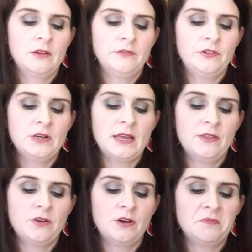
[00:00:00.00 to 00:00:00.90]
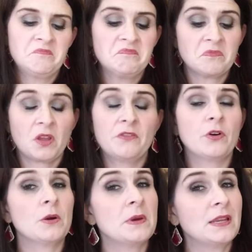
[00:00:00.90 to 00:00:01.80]
for another
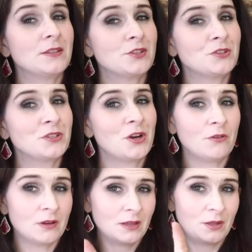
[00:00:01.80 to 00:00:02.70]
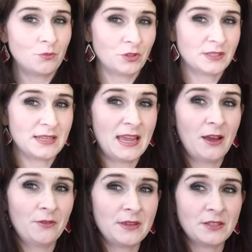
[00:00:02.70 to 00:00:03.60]
four minutes or so, and we'll see
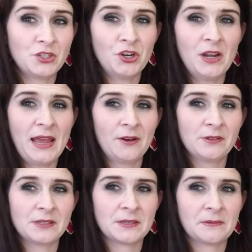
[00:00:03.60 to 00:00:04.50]
how these turn out.